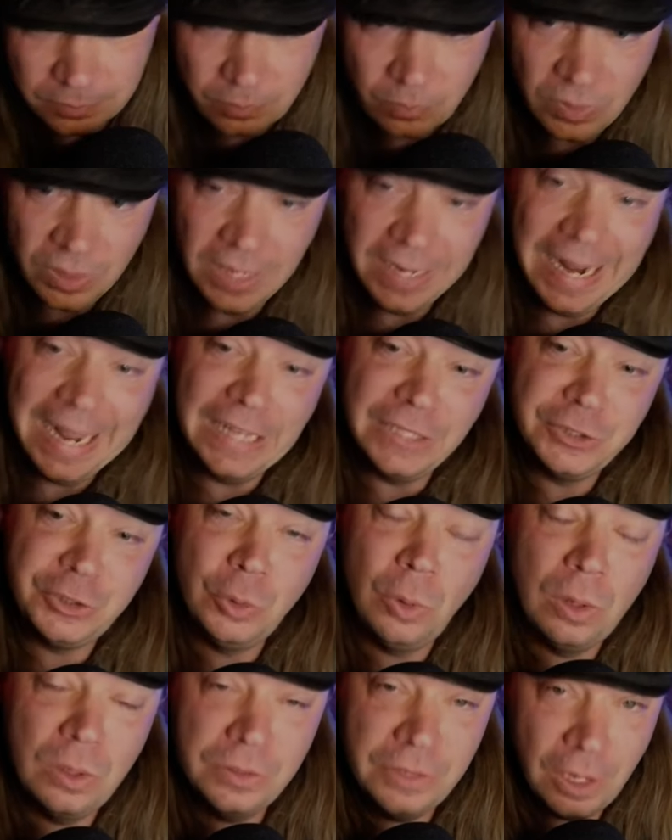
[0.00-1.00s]
And as
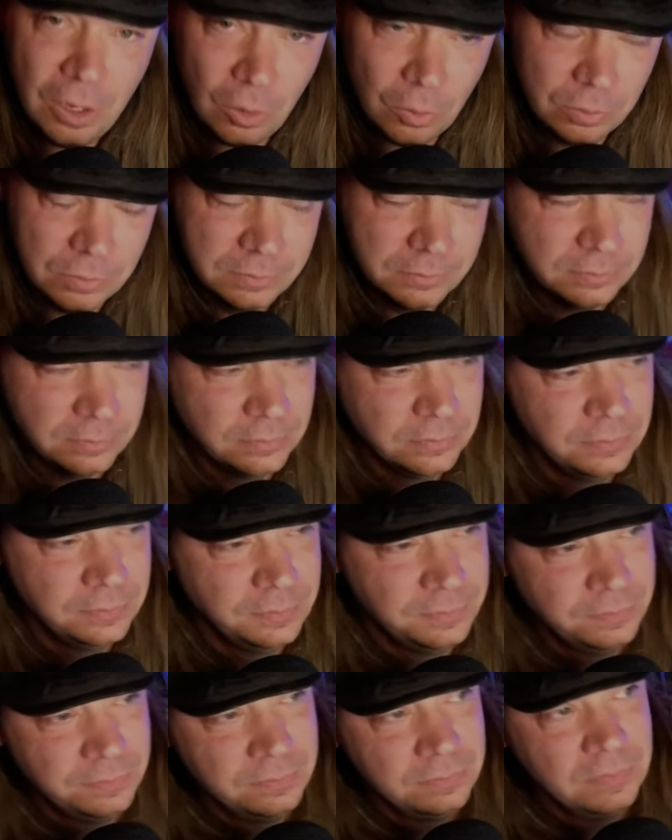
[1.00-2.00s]
you all know,
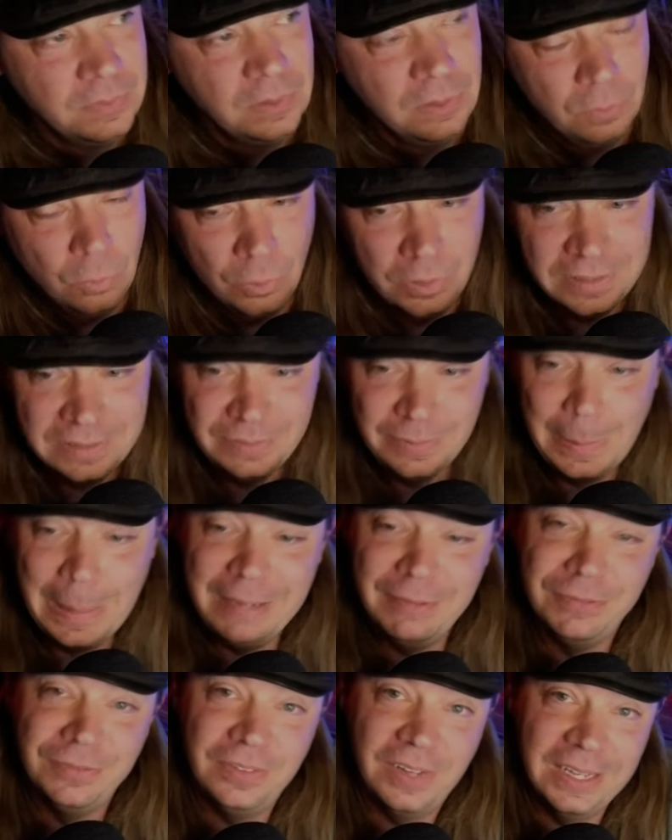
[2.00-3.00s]
what is my
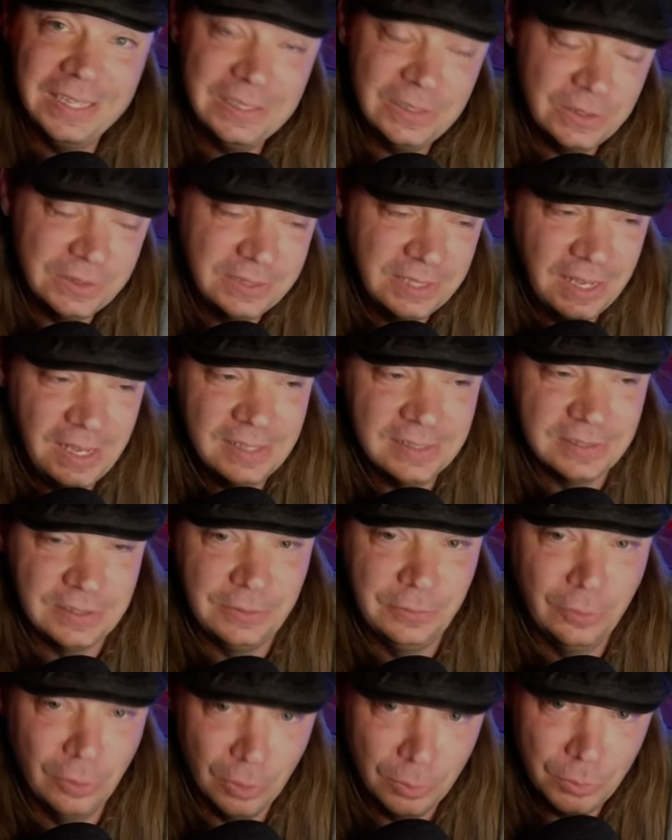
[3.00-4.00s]
final
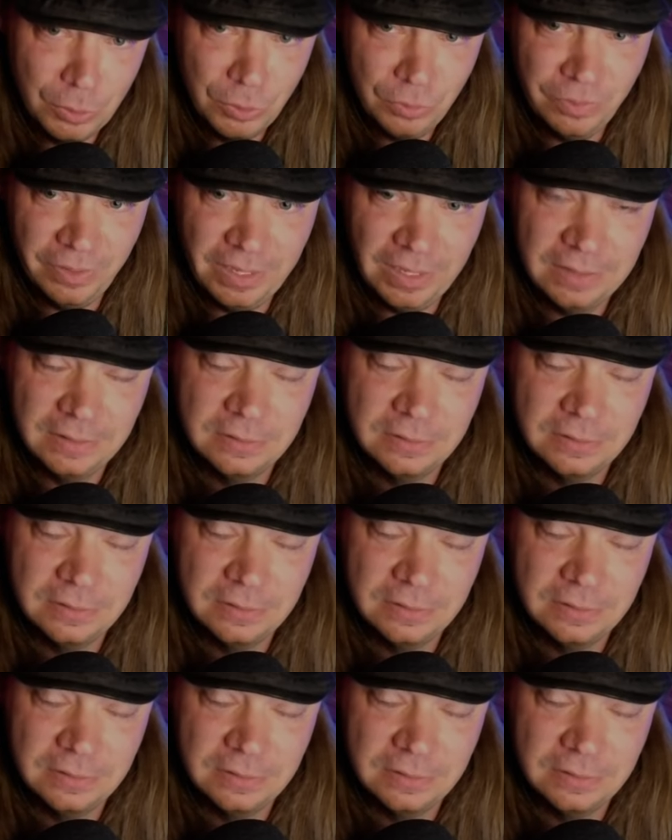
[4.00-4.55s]
test for a movie?